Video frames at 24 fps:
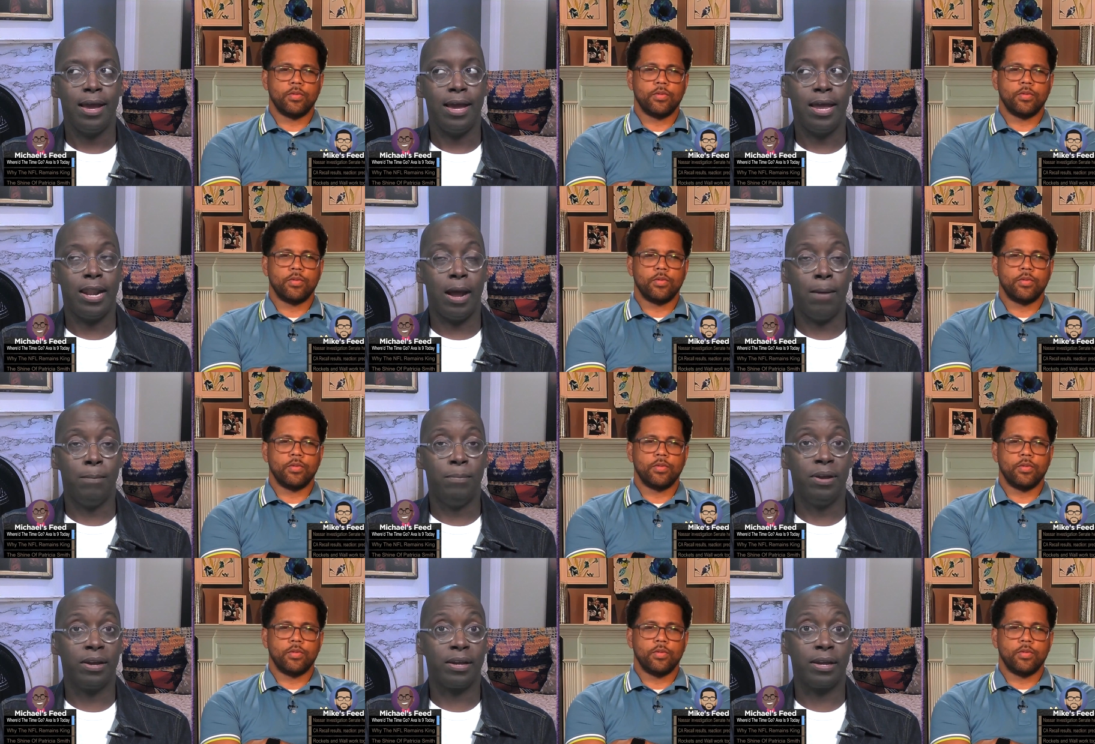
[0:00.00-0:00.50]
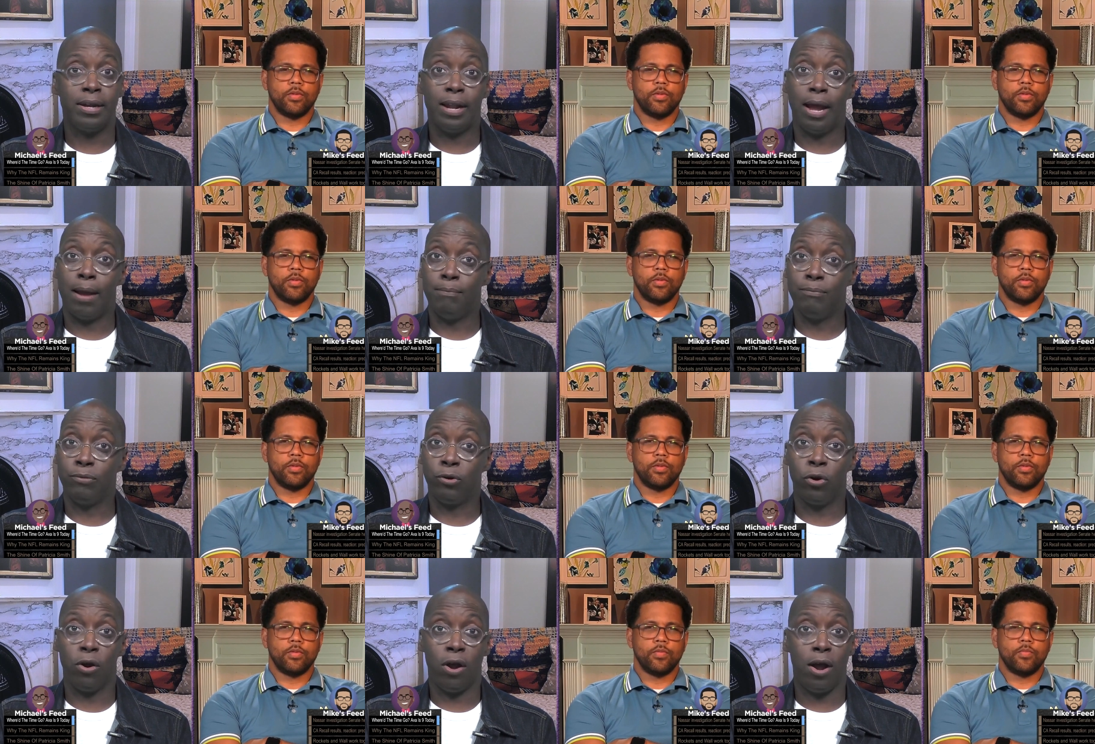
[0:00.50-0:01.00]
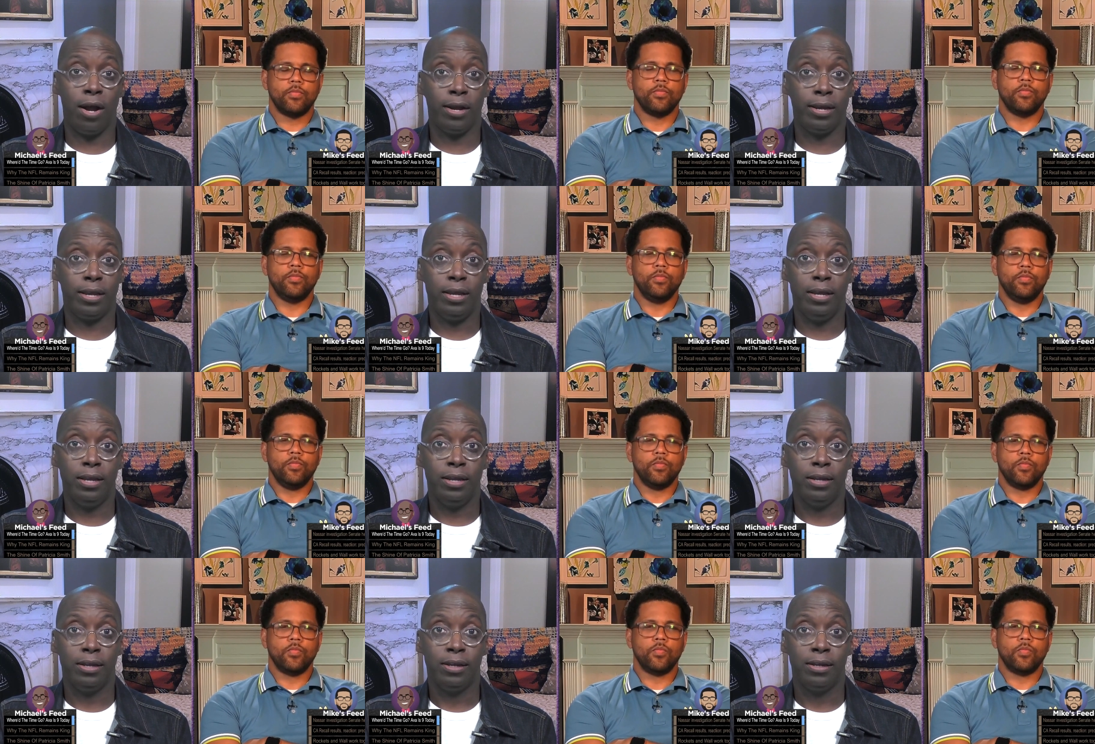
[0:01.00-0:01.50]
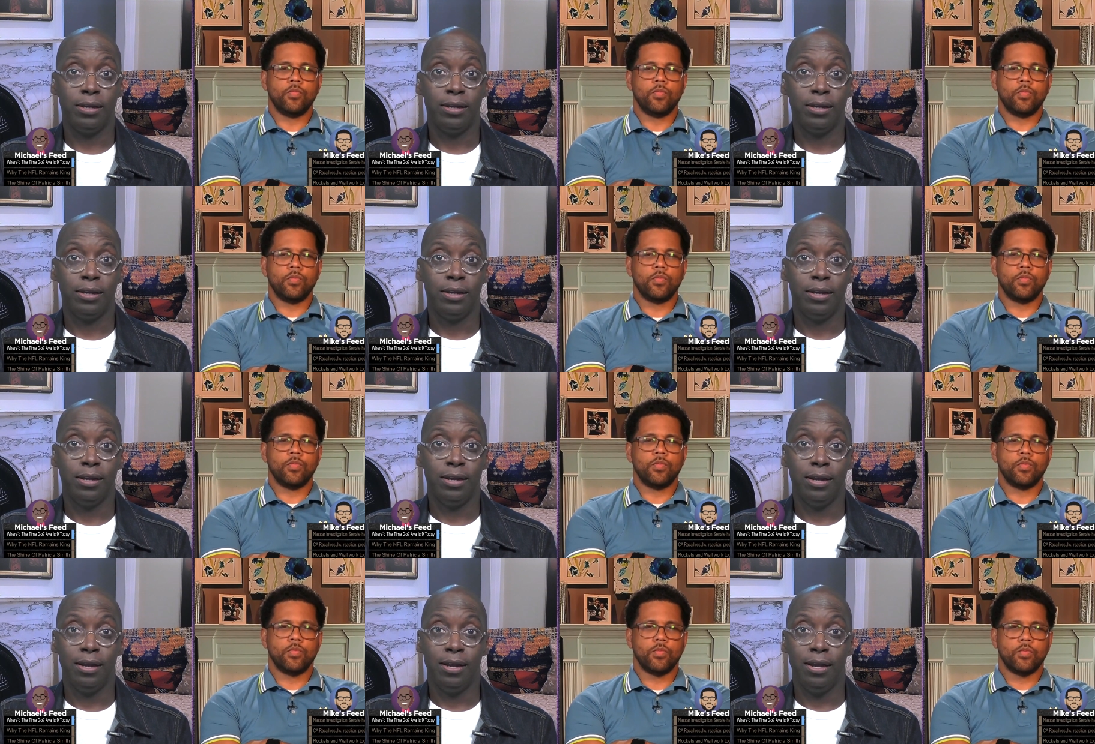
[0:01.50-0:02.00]
Speaker 1: and I'm looking. I'm groggy. Mm.
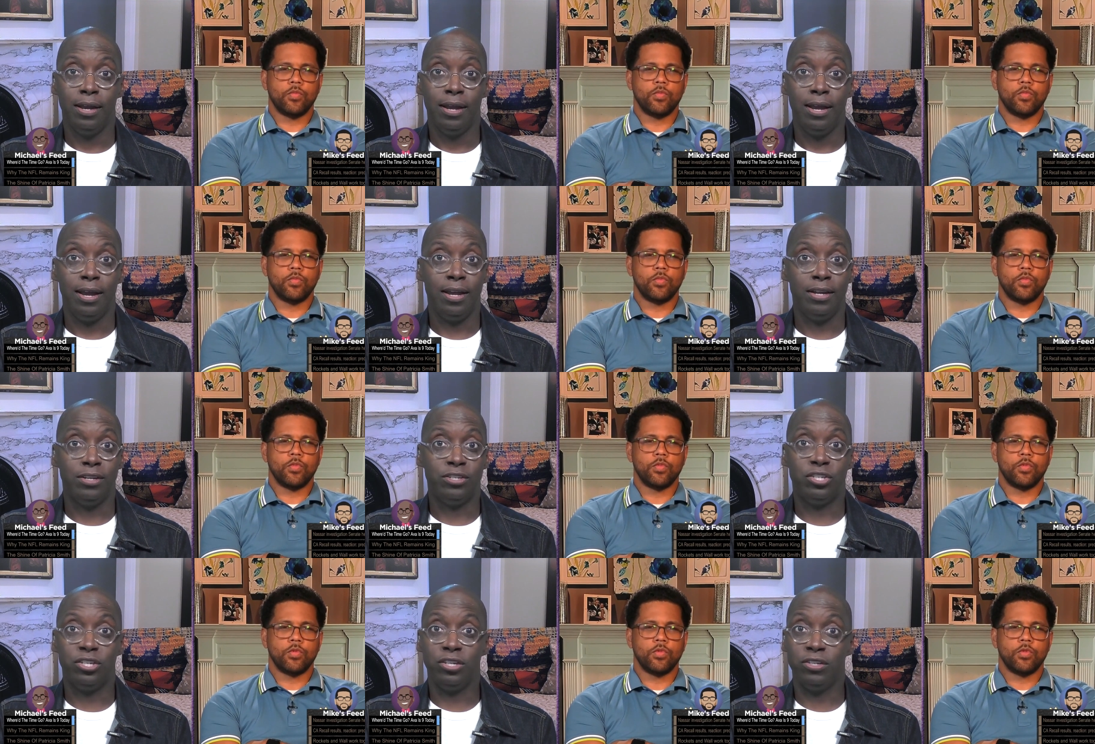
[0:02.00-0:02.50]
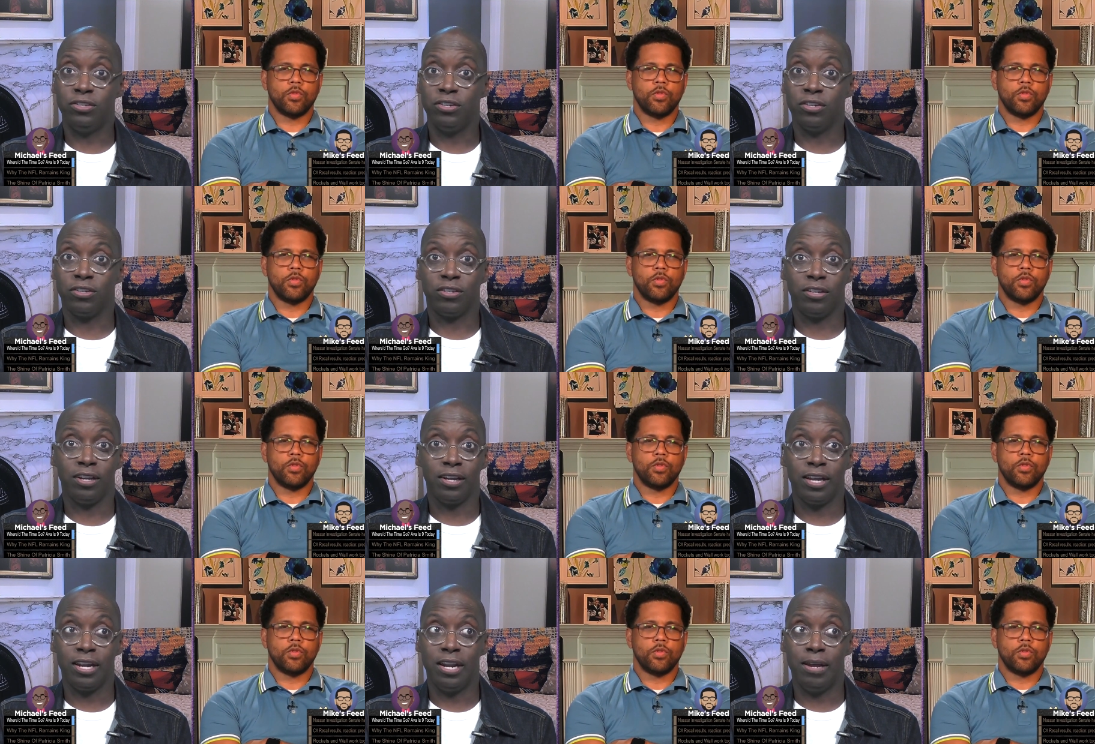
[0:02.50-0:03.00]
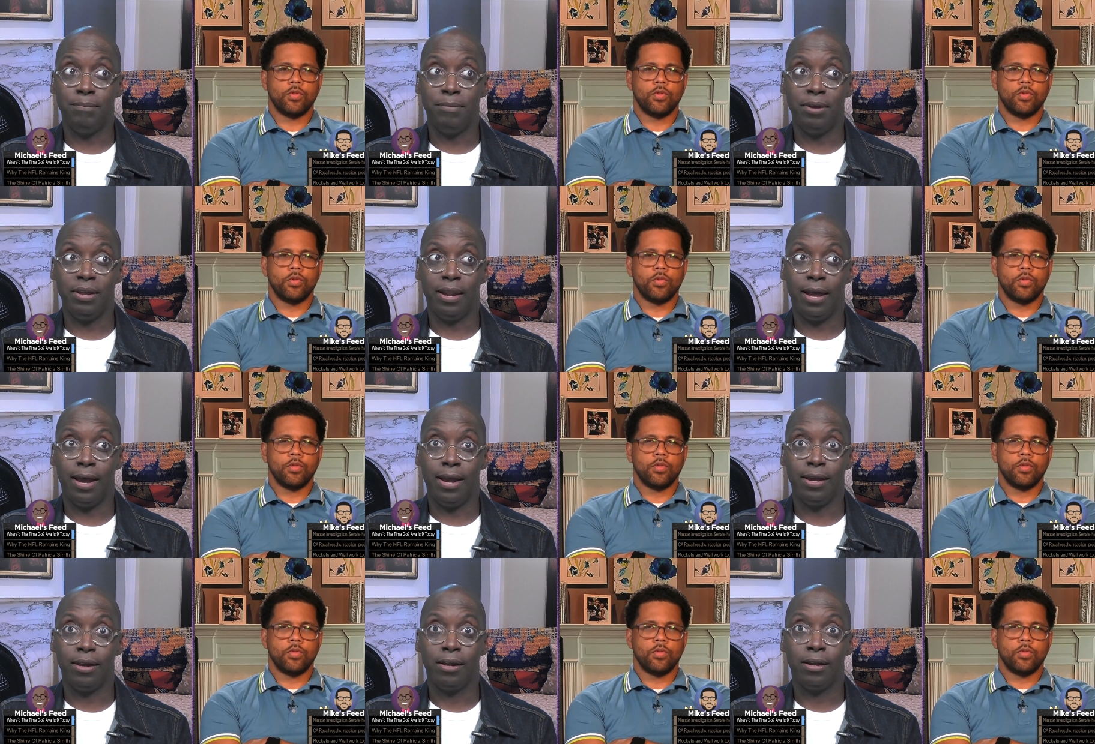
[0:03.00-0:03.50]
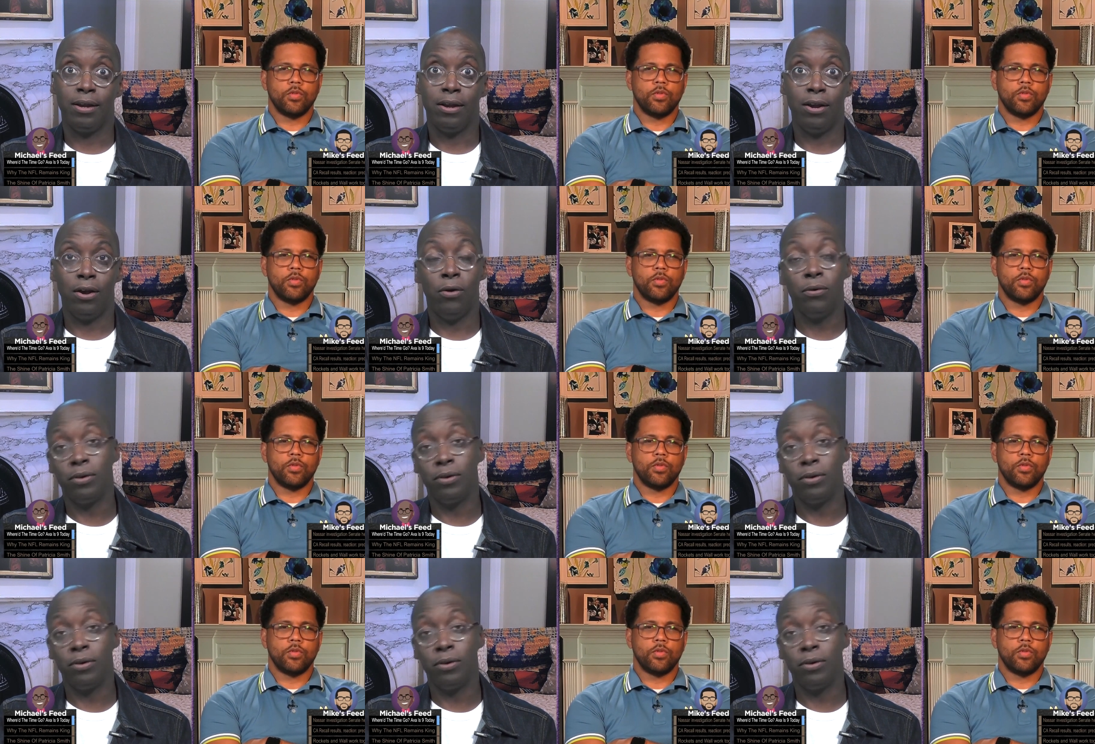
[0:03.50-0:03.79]
And she's just looking at me like,